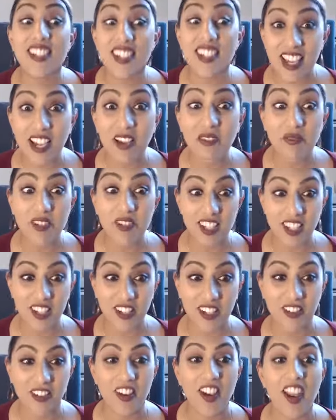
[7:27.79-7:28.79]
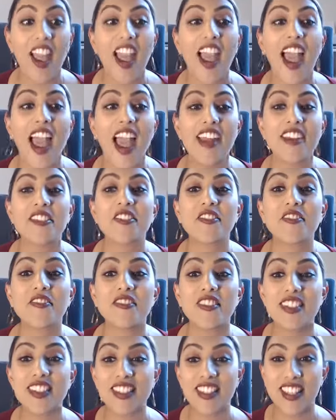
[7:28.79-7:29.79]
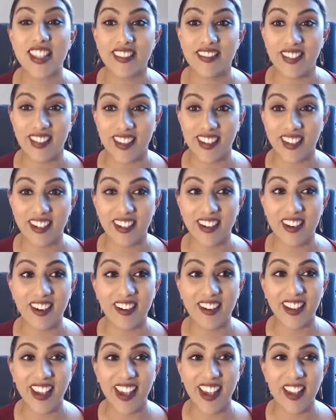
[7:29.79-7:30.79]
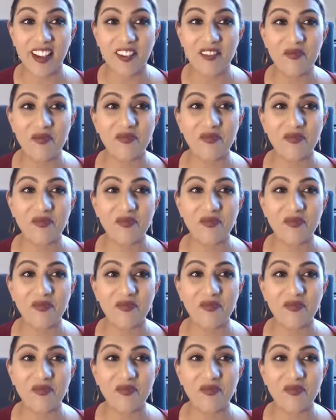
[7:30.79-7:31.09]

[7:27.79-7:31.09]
come to you and to receive it. Okay?